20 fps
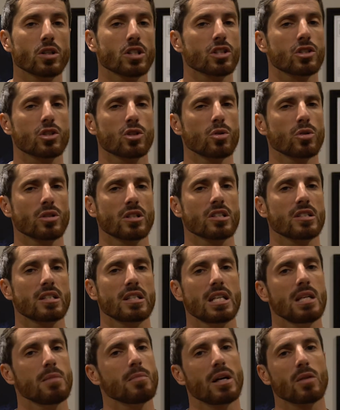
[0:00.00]
just shoot us an
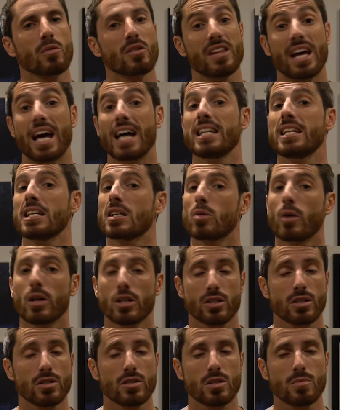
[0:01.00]
email with any
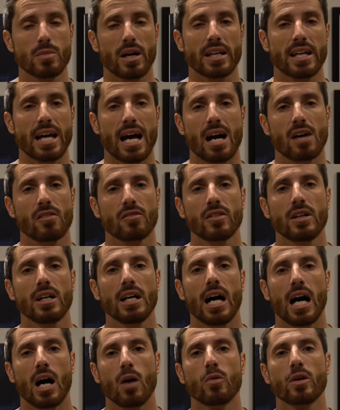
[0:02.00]
questions you might have,
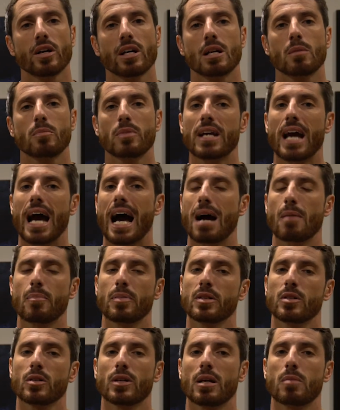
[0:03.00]
and we're going to be
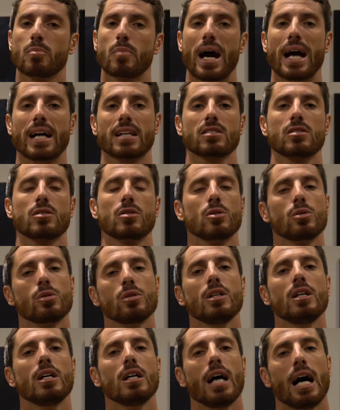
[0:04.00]
happy to get back to
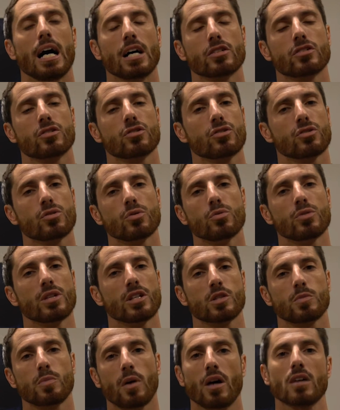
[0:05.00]
you as soon
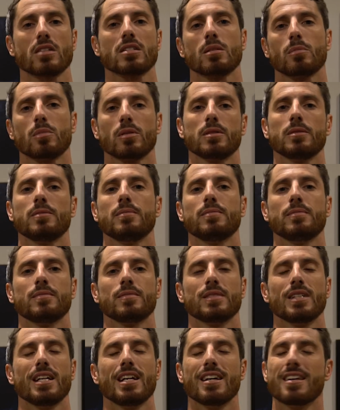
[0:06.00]
as possible.
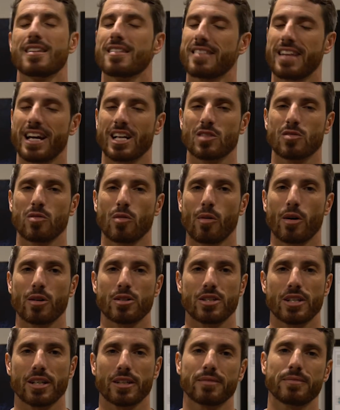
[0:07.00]
Thanks for
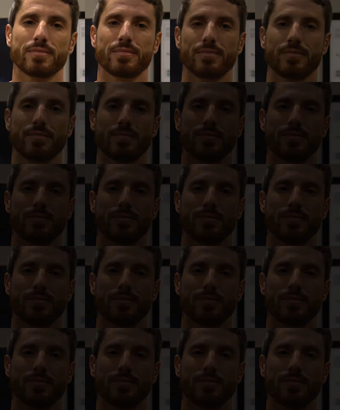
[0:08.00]
watching.